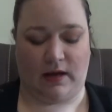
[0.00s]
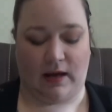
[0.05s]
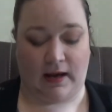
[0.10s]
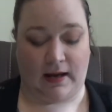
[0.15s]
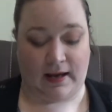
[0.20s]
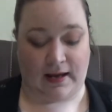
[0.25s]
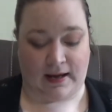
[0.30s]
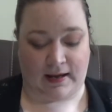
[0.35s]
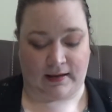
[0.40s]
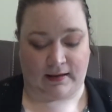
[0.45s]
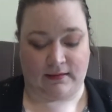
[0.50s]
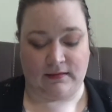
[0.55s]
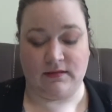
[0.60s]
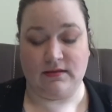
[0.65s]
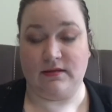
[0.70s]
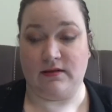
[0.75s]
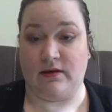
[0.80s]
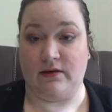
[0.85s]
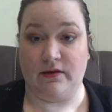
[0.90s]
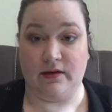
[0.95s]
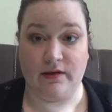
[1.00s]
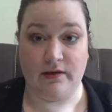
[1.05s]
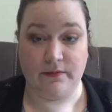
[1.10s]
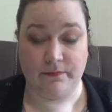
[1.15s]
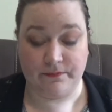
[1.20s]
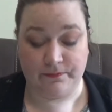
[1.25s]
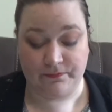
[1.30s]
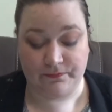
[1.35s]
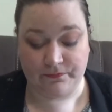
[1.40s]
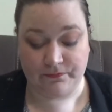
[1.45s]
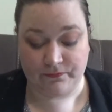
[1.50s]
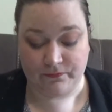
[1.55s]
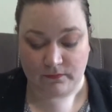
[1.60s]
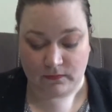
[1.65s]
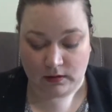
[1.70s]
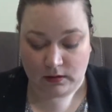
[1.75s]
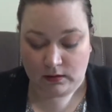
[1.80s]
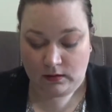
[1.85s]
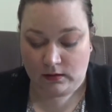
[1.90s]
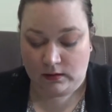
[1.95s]
I had started,
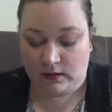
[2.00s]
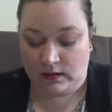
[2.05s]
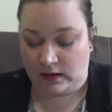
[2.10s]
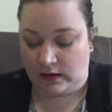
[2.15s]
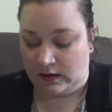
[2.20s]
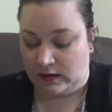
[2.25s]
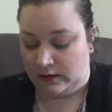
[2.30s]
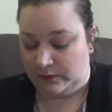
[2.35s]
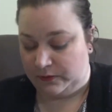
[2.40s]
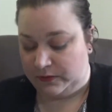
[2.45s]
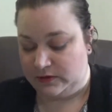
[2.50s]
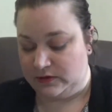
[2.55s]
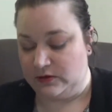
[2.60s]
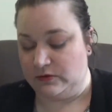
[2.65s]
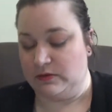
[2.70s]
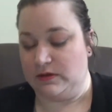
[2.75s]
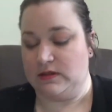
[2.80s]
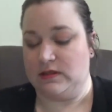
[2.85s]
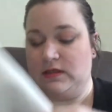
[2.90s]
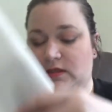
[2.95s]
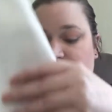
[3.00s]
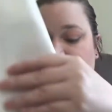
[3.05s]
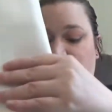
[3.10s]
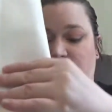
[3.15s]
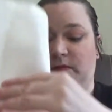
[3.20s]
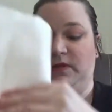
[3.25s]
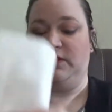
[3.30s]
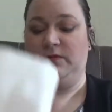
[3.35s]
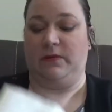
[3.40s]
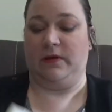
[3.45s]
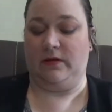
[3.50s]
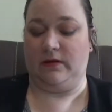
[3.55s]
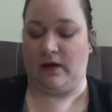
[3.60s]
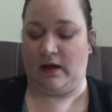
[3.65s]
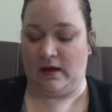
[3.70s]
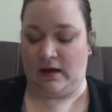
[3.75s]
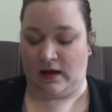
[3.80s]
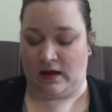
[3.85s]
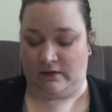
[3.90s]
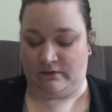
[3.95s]
and I was doing Stitch With Me's with.
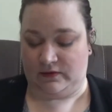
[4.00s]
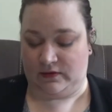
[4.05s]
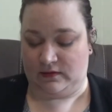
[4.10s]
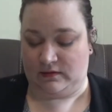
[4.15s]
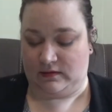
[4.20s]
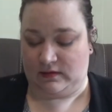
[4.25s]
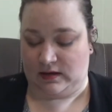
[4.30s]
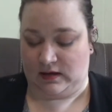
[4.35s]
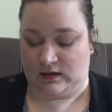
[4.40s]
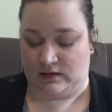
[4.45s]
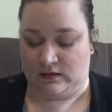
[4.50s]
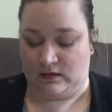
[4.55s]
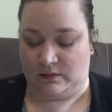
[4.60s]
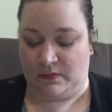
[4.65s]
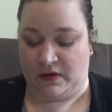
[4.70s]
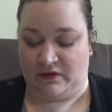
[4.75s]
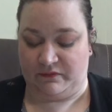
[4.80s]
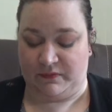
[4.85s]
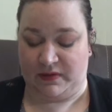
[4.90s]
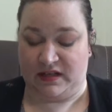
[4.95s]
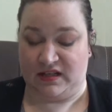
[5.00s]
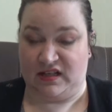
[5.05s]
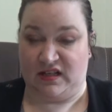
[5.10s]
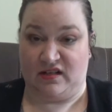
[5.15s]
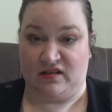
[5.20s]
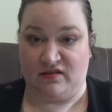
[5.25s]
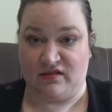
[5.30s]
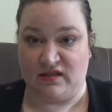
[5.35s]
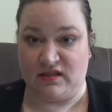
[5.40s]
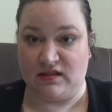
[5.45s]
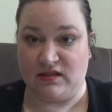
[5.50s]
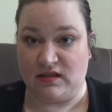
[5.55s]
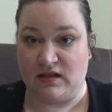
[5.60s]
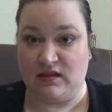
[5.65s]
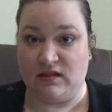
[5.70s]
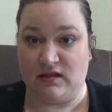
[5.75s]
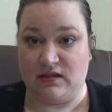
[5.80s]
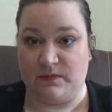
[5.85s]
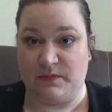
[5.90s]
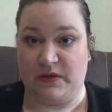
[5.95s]
I have taken them off my channel since then,
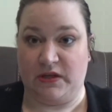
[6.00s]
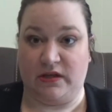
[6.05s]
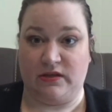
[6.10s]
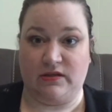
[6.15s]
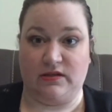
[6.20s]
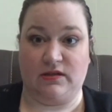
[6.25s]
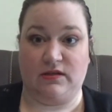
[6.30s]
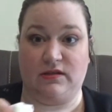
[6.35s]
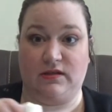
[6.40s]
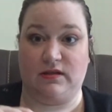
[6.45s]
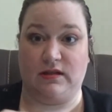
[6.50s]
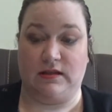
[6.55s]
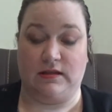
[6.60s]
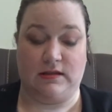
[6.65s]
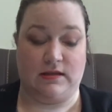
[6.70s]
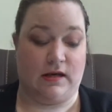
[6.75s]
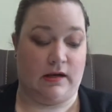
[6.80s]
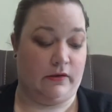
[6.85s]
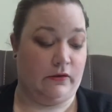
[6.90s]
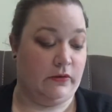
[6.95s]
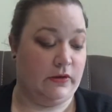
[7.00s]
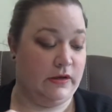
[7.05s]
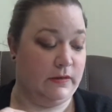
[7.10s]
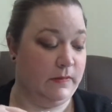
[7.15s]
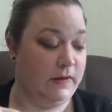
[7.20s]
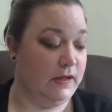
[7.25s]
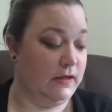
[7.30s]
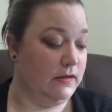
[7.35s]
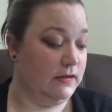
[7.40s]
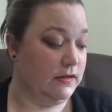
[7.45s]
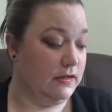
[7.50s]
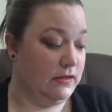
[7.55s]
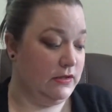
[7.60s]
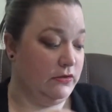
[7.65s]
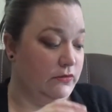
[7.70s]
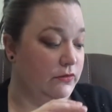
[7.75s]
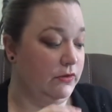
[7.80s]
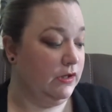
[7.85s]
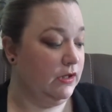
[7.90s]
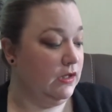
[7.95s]
just because it's not going to be
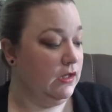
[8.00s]
continued.